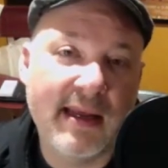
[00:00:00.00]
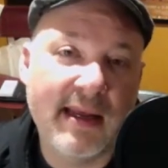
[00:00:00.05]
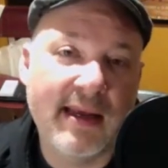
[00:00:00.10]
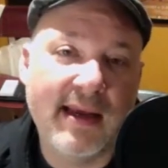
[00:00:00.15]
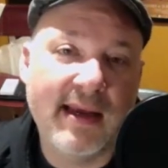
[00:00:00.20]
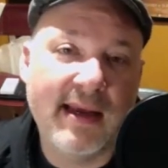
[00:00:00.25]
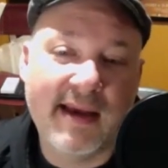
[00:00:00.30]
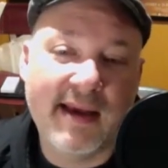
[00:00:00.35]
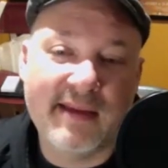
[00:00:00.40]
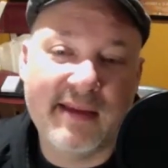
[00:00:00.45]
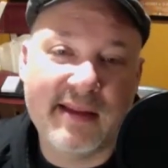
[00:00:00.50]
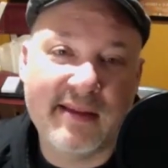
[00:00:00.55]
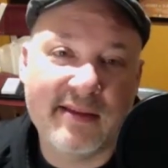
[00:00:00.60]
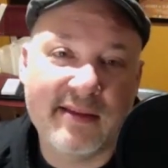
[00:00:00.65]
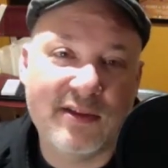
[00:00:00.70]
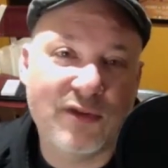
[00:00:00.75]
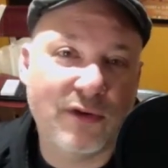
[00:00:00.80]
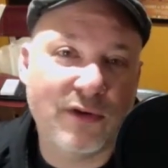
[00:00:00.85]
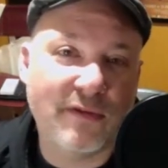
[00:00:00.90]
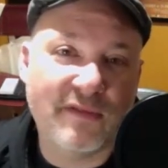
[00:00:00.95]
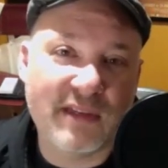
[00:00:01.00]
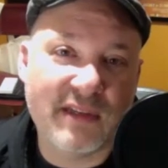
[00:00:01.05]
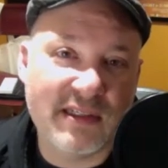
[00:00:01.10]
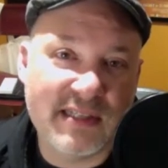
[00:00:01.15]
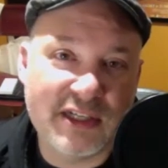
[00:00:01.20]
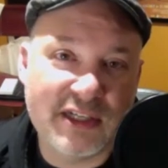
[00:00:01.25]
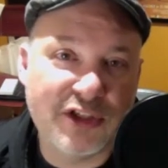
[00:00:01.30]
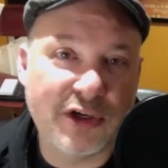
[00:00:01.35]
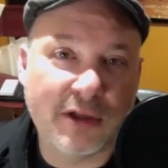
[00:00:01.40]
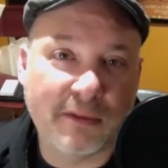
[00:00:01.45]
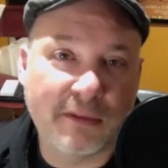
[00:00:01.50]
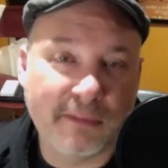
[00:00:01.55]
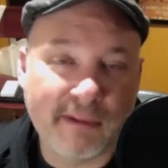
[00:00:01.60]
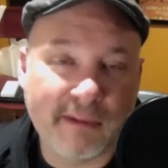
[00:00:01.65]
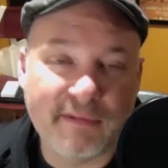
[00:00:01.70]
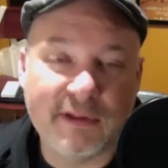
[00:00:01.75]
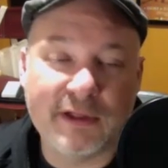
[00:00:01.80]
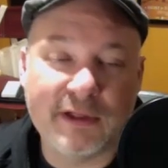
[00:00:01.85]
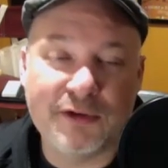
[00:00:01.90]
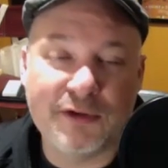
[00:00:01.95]
And then sort of the digital
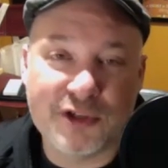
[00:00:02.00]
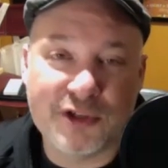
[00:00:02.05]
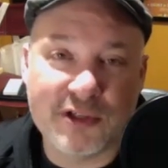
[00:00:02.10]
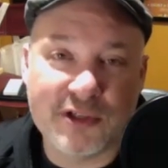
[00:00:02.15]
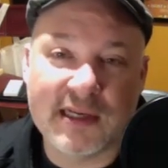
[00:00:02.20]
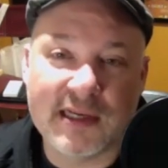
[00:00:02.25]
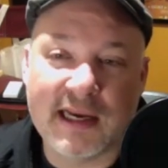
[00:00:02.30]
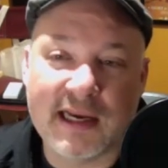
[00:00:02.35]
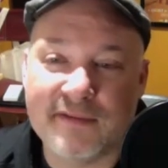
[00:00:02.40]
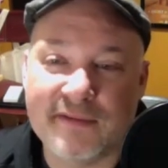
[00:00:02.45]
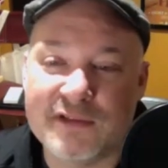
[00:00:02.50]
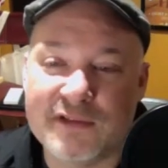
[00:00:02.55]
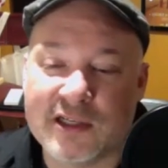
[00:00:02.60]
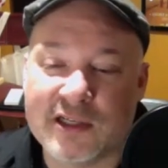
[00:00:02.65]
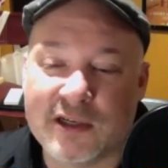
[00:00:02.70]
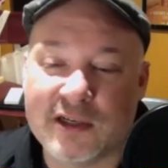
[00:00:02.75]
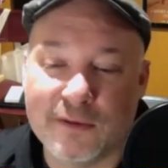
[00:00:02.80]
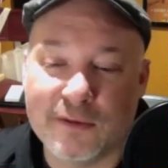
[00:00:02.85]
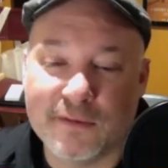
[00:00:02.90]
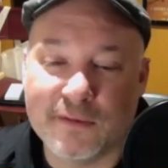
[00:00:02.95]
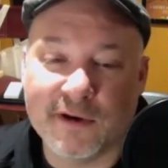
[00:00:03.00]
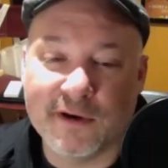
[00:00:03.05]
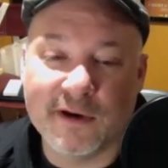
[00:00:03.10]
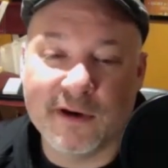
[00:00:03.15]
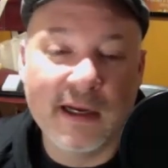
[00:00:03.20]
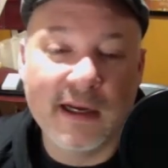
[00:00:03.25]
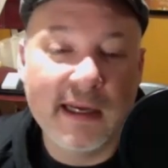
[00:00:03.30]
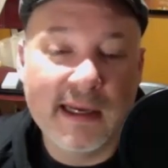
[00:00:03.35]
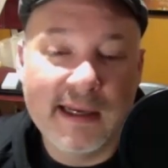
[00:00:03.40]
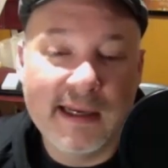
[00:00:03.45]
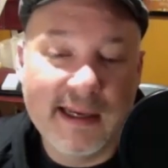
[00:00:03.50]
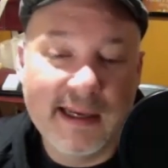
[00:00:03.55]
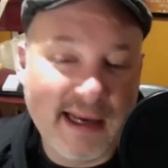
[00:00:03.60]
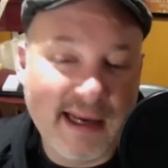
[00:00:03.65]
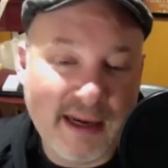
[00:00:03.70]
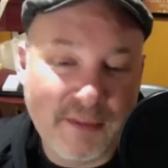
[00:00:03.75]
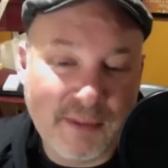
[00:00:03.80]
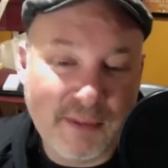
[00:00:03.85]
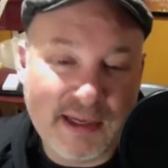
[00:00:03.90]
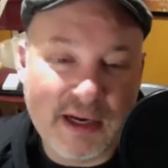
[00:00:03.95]
revolution kind of took over,
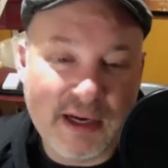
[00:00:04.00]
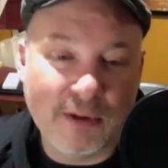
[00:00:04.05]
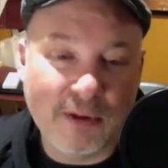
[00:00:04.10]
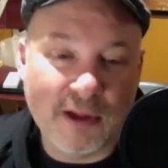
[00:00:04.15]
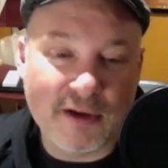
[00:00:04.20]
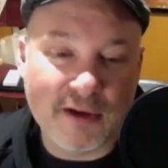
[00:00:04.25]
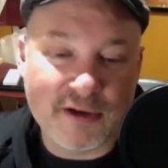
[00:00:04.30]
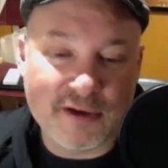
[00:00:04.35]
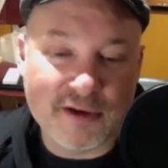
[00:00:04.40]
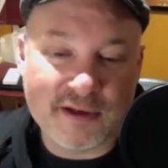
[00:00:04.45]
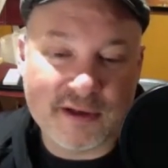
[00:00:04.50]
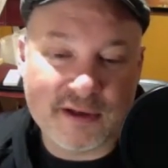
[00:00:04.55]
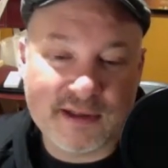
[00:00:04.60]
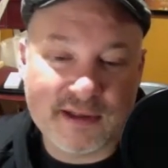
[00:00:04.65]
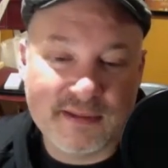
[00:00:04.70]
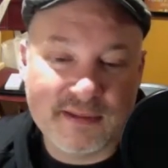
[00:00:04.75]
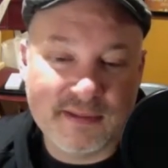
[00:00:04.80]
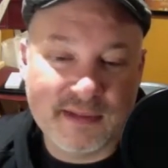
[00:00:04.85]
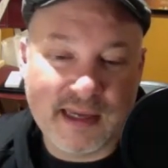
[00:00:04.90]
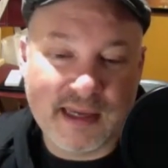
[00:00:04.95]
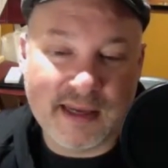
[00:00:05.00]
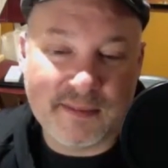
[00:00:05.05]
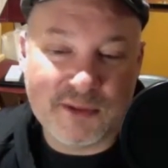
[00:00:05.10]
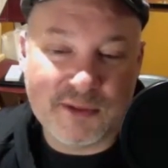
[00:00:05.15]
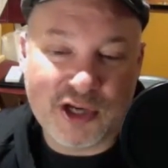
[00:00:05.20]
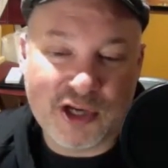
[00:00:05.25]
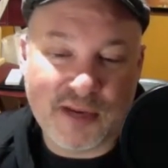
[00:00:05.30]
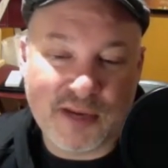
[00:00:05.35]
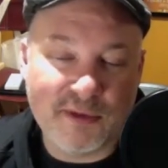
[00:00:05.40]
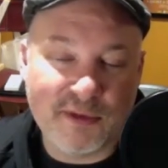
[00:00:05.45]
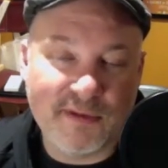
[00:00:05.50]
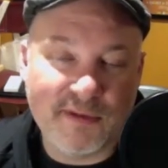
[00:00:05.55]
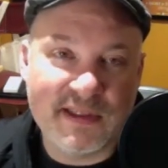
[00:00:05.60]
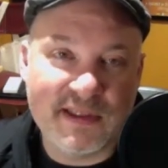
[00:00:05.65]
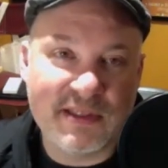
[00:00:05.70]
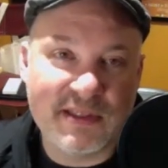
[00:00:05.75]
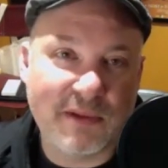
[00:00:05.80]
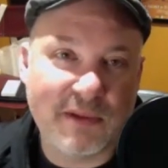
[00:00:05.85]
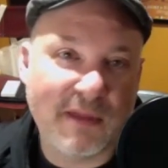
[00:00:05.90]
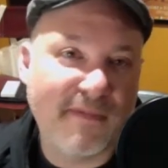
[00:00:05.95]
and we no longer shot
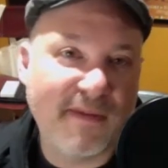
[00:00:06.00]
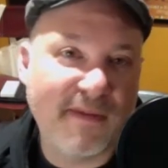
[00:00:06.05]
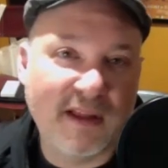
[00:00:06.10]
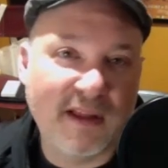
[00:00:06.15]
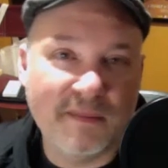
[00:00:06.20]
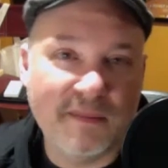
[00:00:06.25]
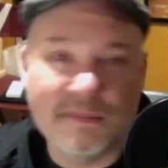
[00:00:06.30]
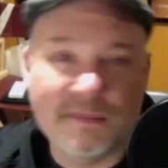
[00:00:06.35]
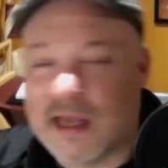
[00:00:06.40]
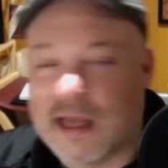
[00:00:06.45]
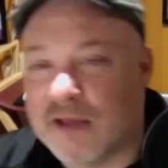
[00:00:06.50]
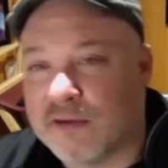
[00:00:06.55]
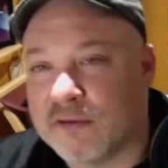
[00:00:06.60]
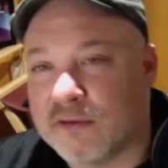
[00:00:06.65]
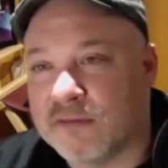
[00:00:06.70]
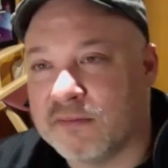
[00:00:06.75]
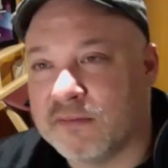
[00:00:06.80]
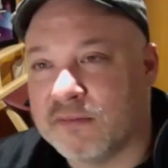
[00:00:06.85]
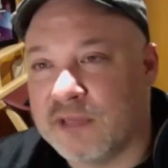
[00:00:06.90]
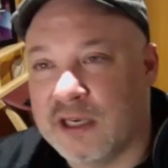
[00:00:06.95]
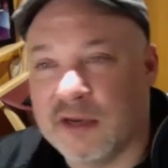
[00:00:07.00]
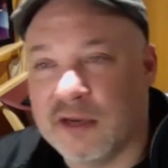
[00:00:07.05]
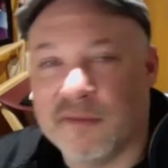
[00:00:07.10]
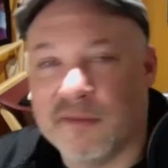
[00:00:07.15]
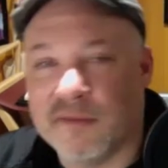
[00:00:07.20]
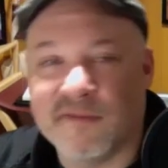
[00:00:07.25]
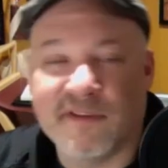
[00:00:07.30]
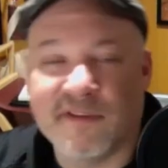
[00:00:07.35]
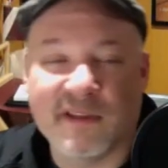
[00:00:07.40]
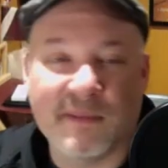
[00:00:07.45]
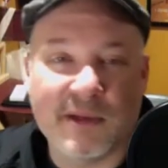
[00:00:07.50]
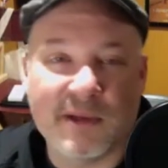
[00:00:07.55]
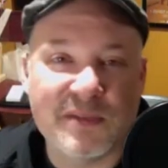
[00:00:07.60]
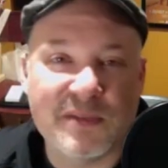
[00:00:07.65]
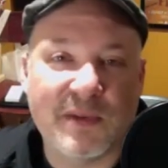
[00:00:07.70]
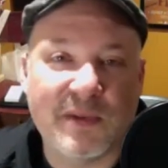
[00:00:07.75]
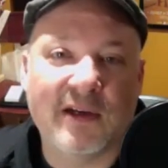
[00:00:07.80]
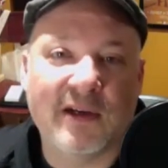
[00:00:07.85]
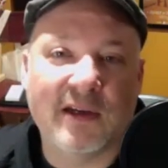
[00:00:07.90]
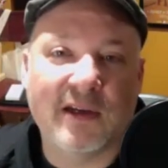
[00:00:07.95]
movies with film. Now they're, for the
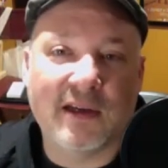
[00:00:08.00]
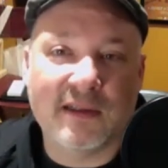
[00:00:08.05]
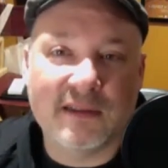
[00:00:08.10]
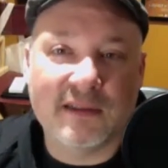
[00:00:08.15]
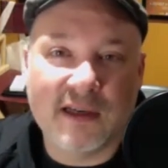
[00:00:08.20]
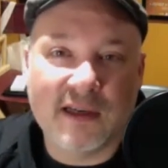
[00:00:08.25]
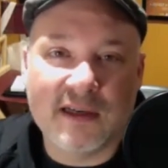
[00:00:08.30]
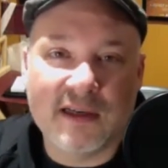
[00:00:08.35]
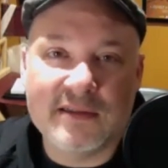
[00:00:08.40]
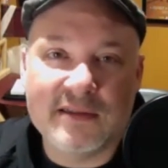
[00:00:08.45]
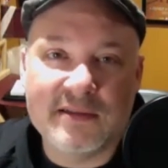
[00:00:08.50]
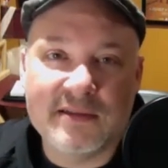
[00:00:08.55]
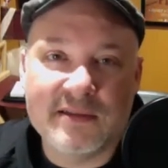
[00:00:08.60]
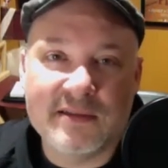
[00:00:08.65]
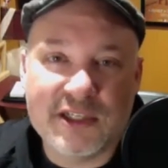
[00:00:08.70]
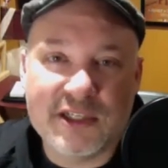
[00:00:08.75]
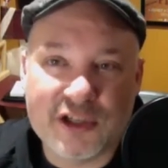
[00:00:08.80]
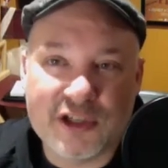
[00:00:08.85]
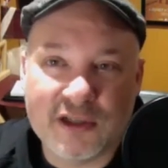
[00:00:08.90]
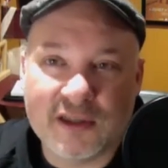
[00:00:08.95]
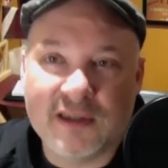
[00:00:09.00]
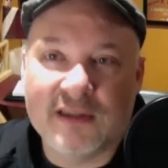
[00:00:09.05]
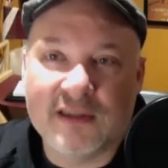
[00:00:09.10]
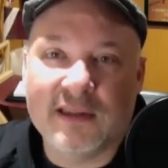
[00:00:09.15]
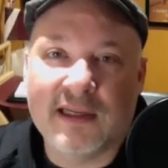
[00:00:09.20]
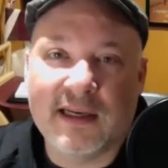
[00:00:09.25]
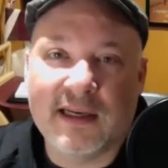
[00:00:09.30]
most part on digital,